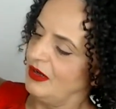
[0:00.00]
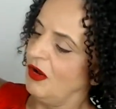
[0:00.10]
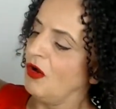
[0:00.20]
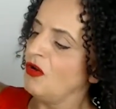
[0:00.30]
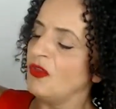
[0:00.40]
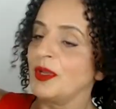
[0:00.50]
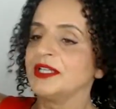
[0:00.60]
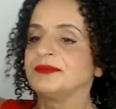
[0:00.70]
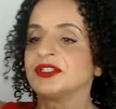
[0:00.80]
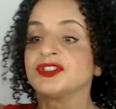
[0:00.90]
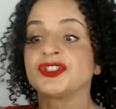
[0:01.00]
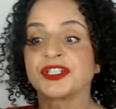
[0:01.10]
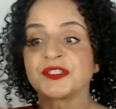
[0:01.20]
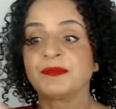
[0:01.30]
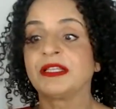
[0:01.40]
all the way up to
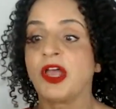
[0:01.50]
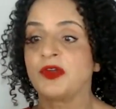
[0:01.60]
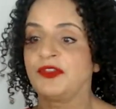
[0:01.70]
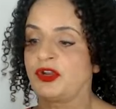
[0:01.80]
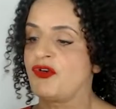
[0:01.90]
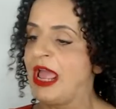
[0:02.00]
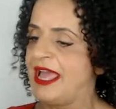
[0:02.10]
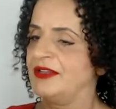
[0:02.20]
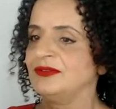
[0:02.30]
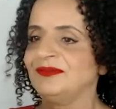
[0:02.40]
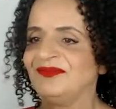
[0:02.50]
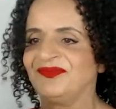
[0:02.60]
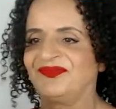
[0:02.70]
just below the crown.